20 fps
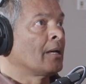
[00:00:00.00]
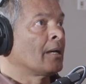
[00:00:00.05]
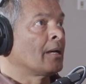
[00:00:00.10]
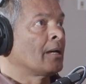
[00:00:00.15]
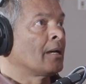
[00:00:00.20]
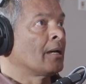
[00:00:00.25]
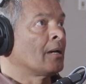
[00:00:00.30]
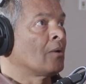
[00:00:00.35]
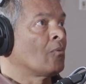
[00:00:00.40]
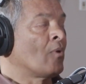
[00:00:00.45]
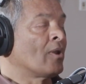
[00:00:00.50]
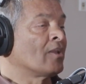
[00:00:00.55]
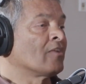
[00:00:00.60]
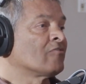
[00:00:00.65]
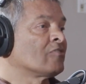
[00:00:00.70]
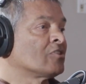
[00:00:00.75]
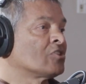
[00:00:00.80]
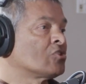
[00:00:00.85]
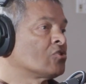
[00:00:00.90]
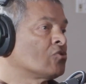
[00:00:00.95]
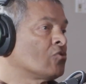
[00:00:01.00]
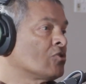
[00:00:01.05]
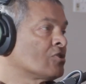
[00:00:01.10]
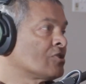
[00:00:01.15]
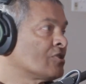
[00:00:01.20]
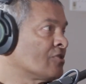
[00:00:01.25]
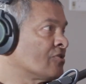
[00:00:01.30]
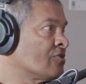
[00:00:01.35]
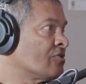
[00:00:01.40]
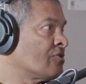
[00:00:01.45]
one of the
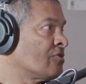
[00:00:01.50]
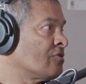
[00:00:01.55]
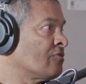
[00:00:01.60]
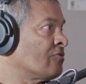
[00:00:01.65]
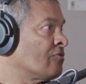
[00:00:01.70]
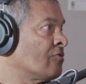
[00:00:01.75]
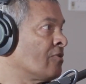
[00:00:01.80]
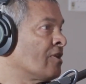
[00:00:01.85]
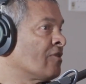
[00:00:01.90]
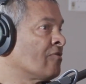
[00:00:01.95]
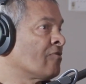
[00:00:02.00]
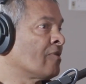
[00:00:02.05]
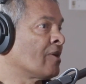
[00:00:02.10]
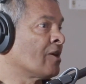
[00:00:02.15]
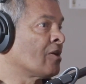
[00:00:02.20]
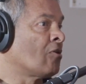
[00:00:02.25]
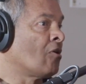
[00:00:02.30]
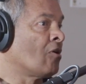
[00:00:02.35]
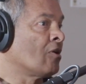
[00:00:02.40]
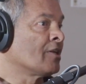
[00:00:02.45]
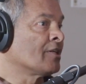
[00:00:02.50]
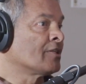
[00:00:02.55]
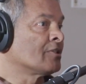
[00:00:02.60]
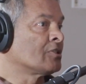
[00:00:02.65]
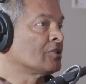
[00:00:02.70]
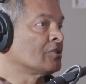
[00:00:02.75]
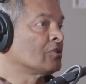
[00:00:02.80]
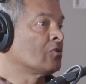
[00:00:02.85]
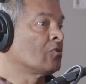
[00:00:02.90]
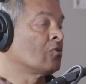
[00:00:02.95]
sources of one of my
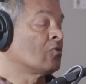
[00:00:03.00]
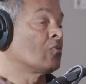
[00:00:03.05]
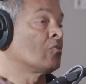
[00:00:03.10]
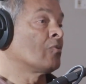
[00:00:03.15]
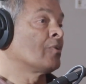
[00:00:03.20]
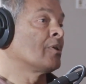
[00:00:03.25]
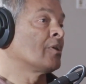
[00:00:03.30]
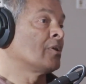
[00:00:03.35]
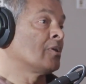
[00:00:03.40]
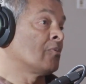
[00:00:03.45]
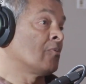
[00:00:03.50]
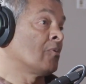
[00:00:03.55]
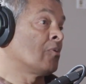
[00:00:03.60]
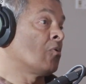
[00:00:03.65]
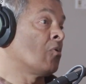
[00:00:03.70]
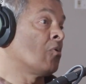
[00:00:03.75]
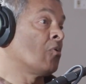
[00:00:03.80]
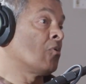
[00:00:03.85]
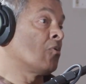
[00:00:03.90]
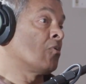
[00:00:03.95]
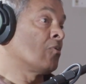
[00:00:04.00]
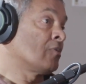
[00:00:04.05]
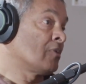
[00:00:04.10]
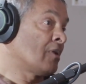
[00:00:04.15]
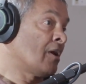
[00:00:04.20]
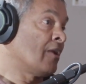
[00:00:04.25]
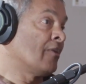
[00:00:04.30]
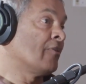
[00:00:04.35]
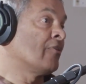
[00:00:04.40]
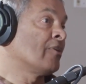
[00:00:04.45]
colleagues, we were all,
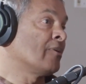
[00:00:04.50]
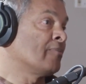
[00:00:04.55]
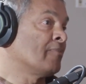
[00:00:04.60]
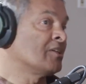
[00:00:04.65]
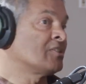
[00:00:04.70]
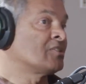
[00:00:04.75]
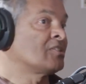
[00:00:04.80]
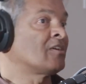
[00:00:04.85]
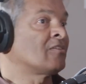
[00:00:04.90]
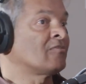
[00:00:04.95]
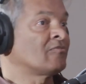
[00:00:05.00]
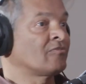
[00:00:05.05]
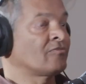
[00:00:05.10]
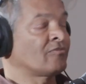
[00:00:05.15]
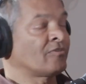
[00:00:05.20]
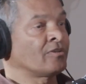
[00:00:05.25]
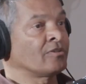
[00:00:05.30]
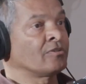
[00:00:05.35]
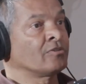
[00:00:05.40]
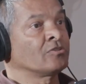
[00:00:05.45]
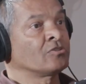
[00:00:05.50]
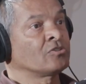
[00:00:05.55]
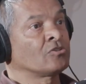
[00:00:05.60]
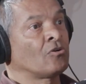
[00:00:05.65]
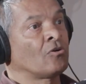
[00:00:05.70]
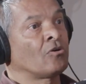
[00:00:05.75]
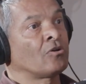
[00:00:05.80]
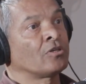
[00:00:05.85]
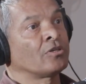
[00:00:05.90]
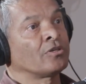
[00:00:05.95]
Andre, myself, and his
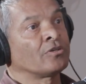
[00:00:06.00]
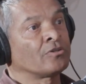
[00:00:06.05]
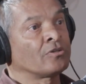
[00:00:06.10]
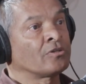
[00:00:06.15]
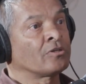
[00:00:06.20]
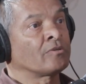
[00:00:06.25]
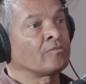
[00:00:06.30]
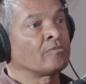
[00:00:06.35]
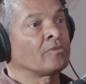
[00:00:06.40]
colleague,